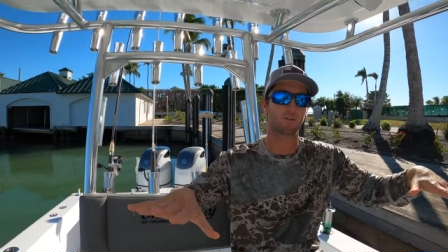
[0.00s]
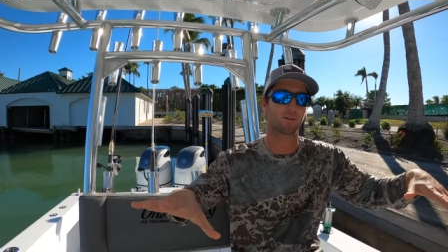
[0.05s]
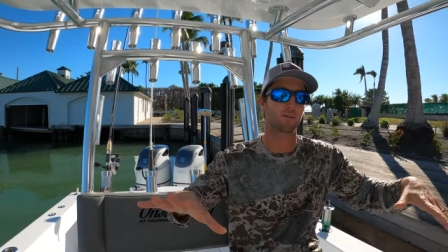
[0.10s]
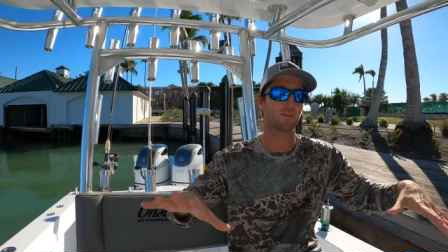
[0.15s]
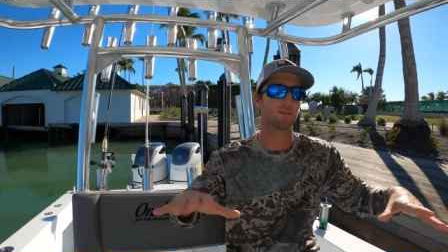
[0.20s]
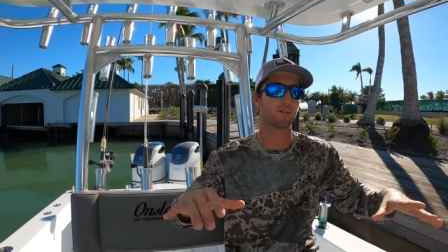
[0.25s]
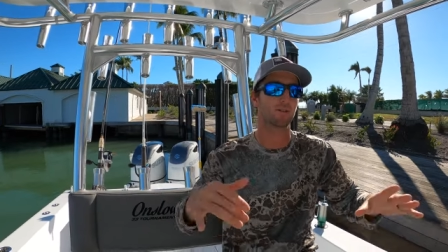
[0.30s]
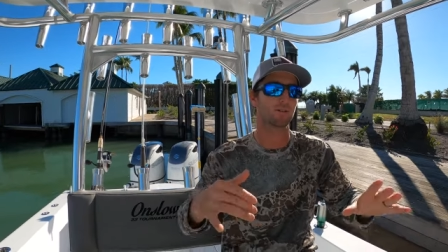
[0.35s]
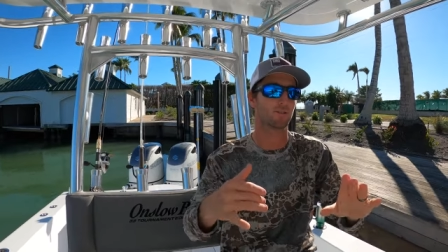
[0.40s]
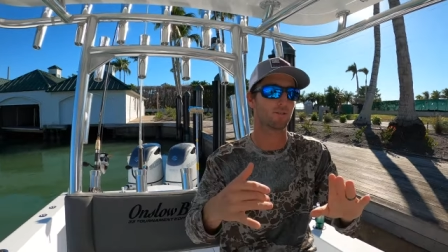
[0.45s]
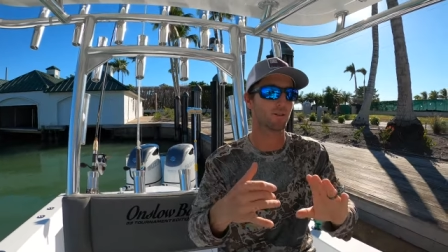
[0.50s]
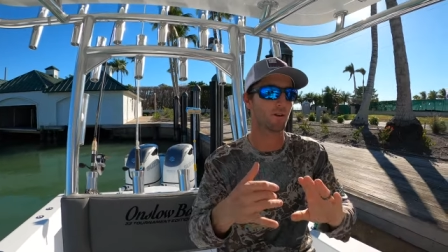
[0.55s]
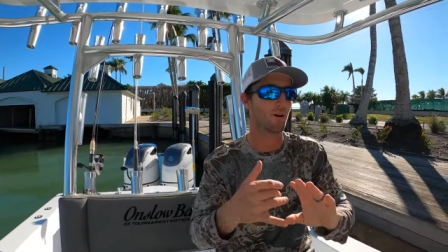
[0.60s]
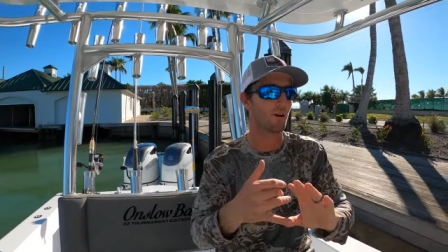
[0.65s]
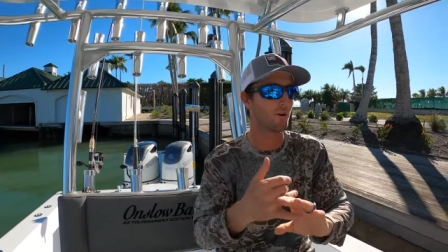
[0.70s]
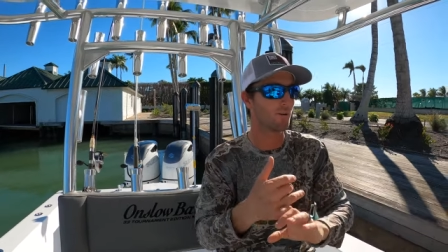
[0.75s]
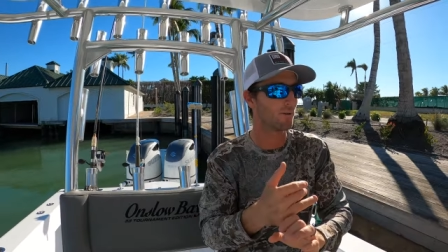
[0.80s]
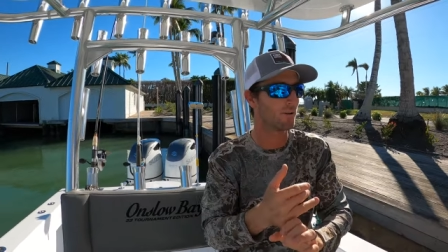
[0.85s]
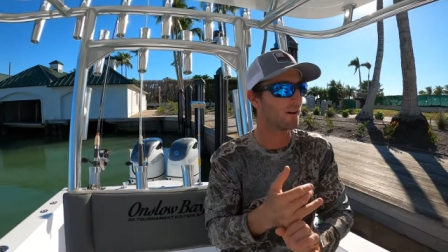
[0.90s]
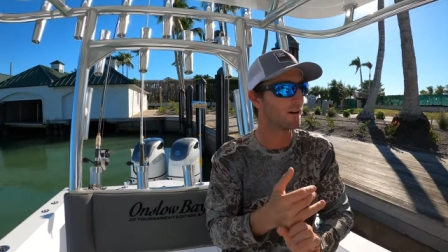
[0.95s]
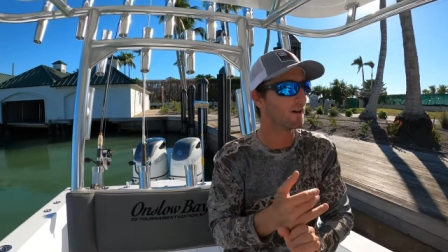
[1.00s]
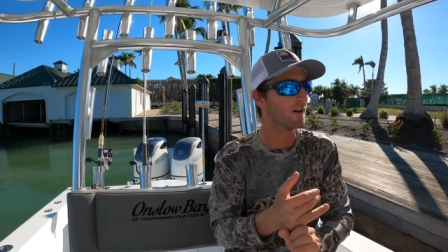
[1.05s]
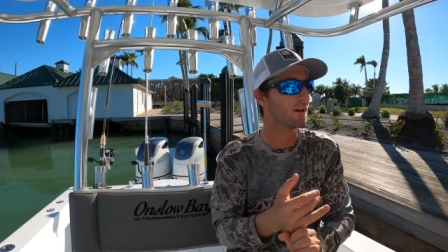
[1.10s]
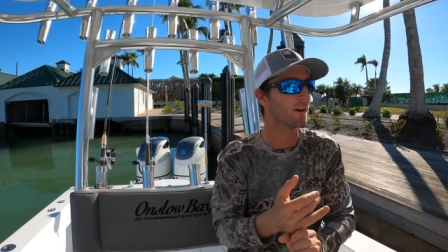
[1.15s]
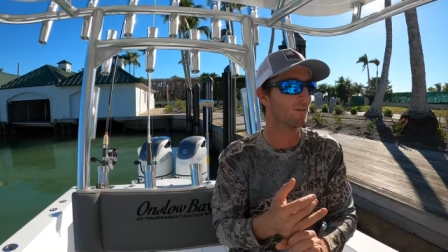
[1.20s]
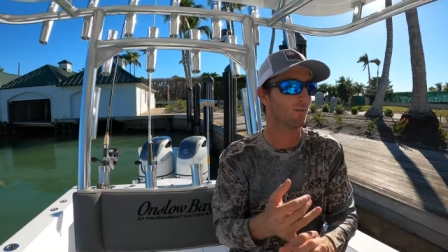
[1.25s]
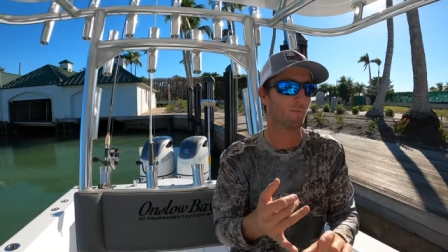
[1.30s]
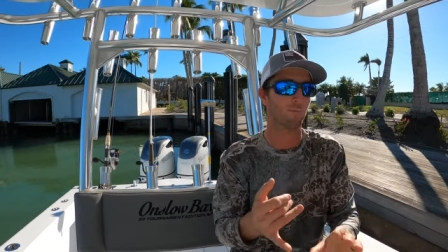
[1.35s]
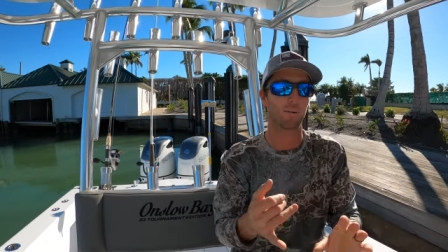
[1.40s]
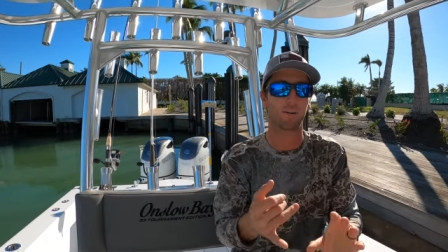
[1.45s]
So there's no
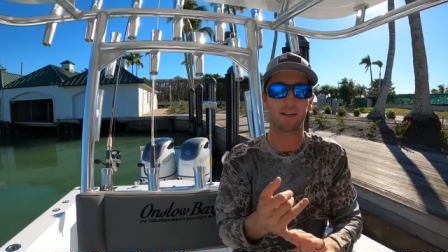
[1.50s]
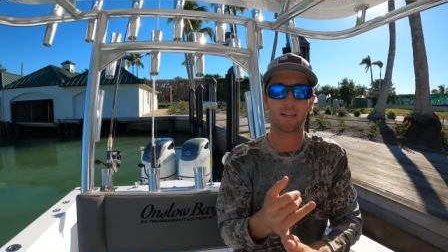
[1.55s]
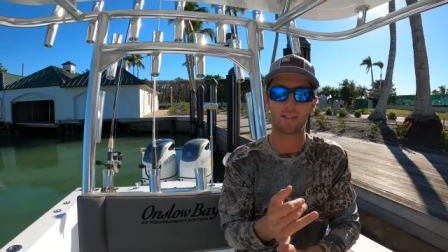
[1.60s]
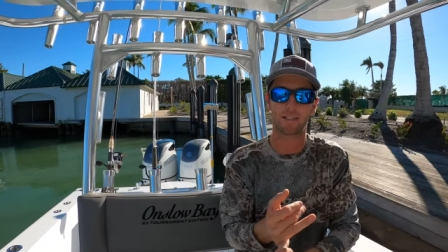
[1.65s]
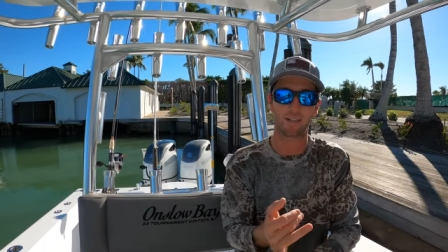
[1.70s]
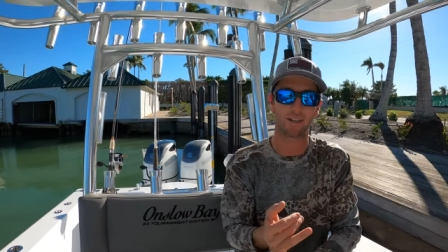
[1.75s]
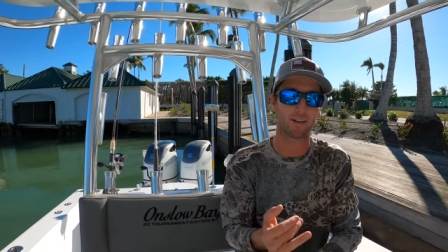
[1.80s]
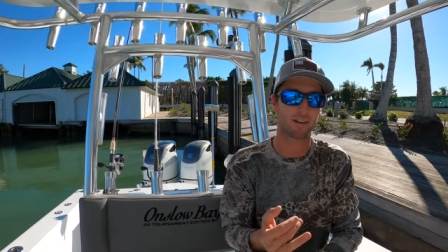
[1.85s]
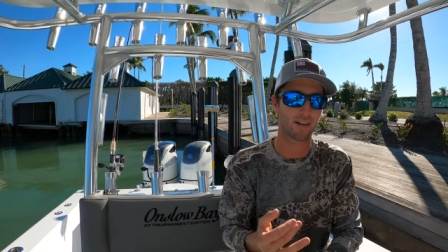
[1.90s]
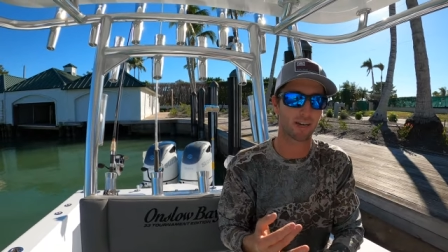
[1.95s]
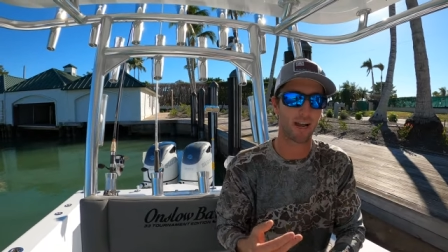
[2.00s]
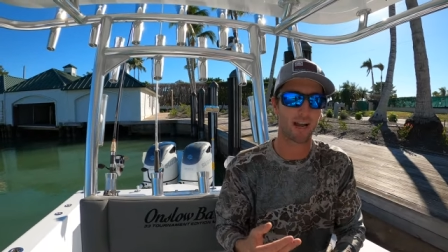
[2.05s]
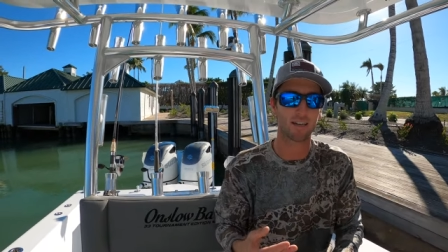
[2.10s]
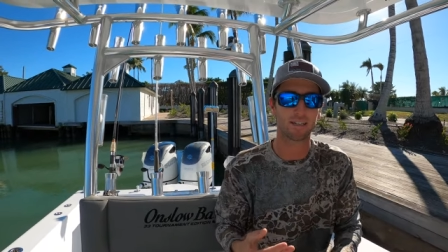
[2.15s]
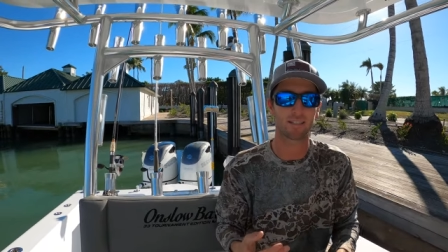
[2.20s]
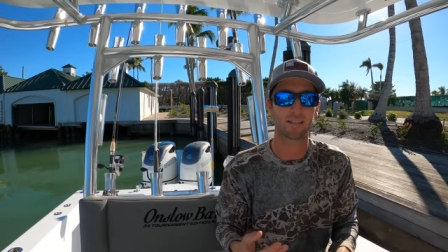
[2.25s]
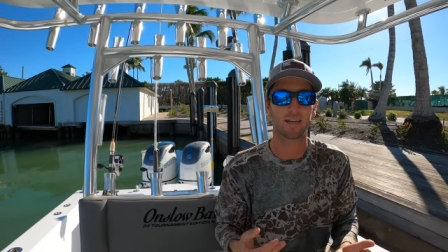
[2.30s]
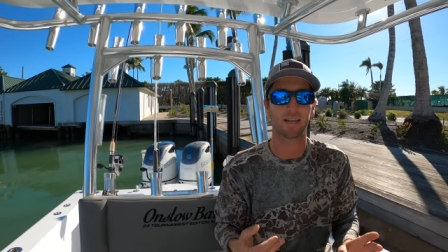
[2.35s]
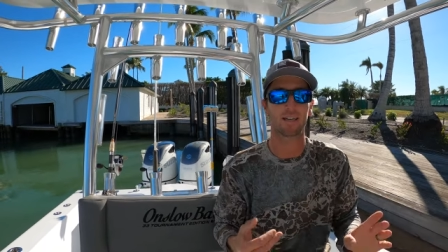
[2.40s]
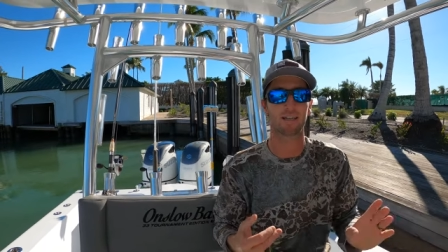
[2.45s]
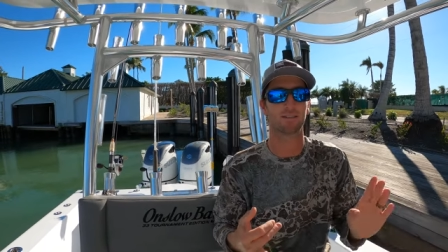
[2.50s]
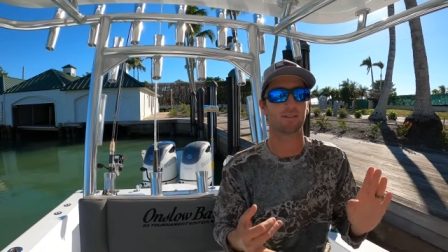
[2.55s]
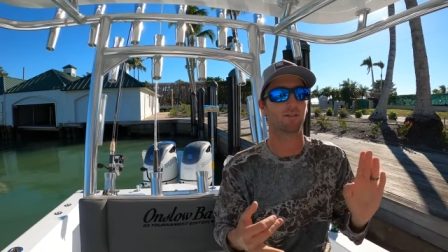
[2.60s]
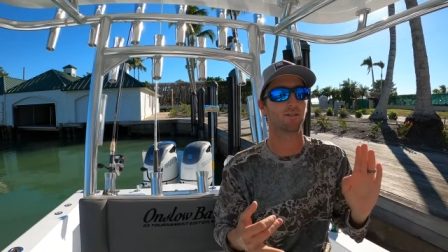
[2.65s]
replacing your gas tanks.